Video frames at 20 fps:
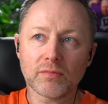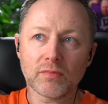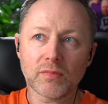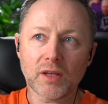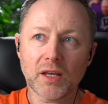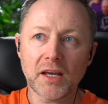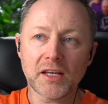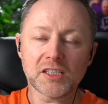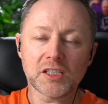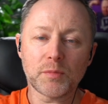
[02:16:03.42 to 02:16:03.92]

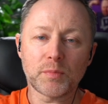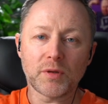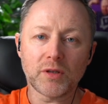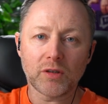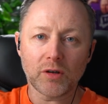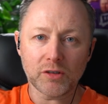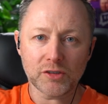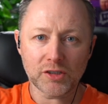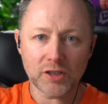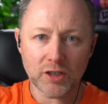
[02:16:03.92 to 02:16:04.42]
gets the
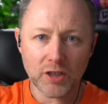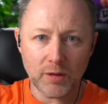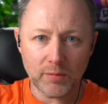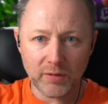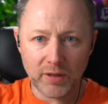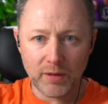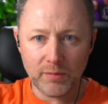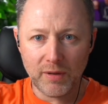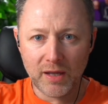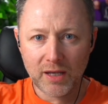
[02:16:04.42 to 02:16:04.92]
production
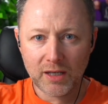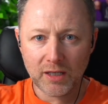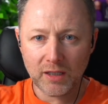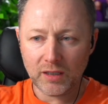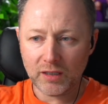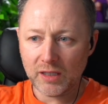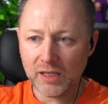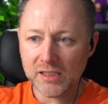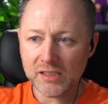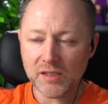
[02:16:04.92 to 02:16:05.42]
company to make
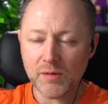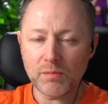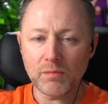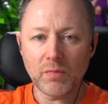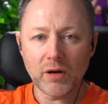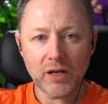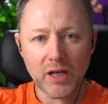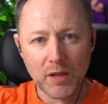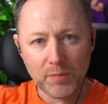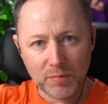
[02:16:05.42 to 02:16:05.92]
it, gives them
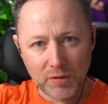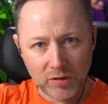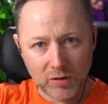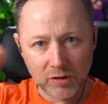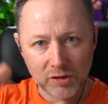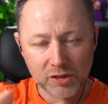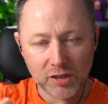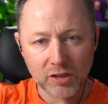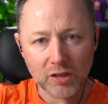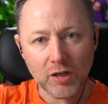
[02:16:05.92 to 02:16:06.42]
money to the
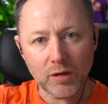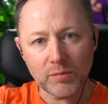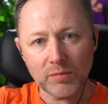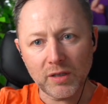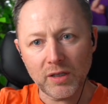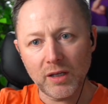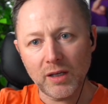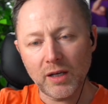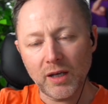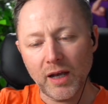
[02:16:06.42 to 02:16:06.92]
production
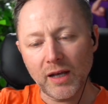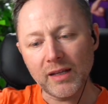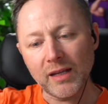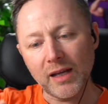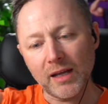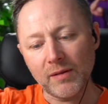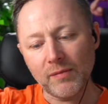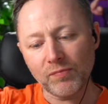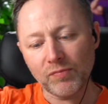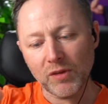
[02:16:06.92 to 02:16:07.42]
company, and
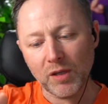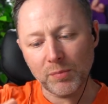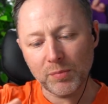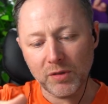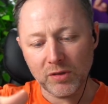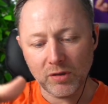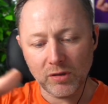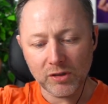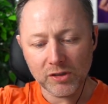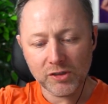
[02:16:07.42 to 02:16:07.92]
then the
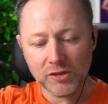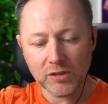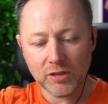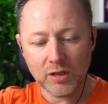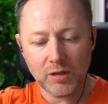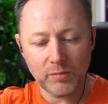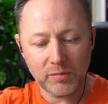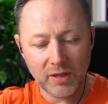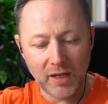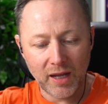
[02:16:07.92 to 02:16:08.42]
production
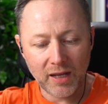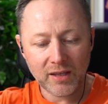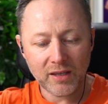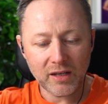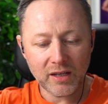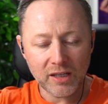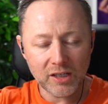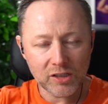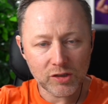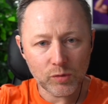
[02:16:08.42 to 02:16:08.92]
company
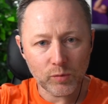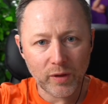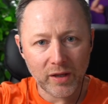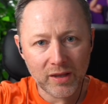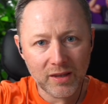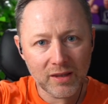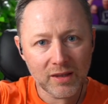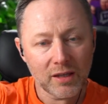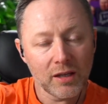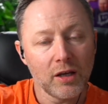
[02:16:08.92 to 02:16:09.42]
agrees
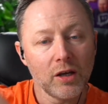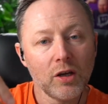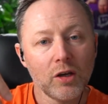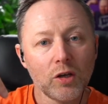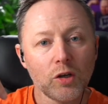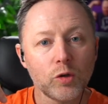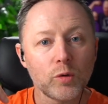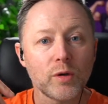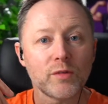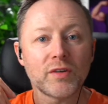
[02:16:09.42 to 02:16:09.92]
with
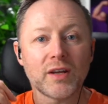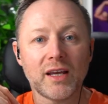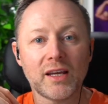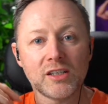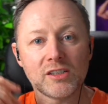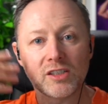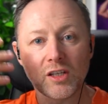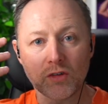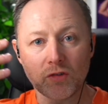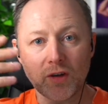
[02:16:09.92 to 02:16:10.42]
whoever it is,
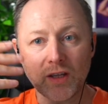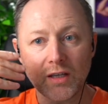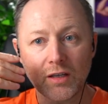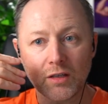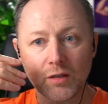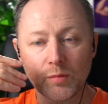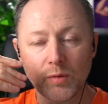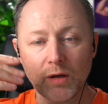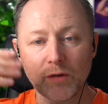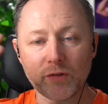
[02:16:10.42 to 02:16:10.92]
the writer or
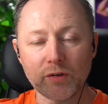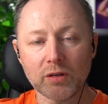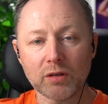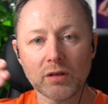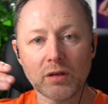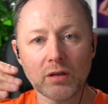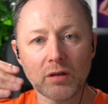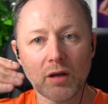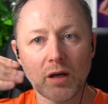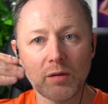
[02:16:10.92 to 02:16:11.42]
whatever,
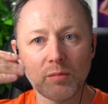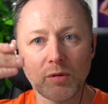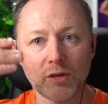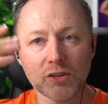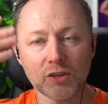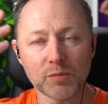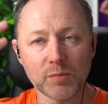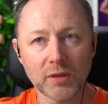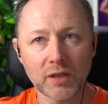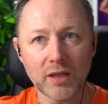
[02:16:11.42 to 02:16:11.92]
how
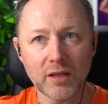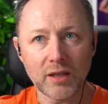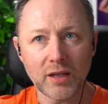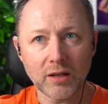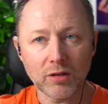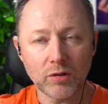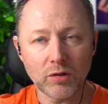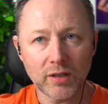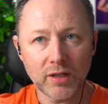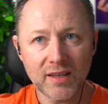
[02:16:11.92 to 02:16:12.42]
much money they're
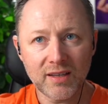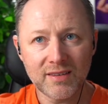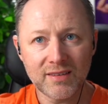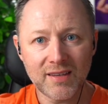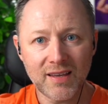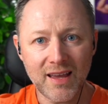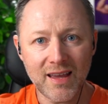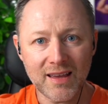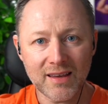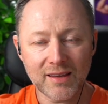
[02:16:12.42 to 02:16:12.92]
going to
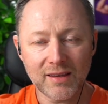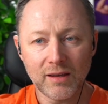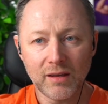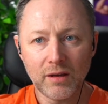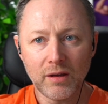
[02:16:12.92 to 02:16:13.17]
take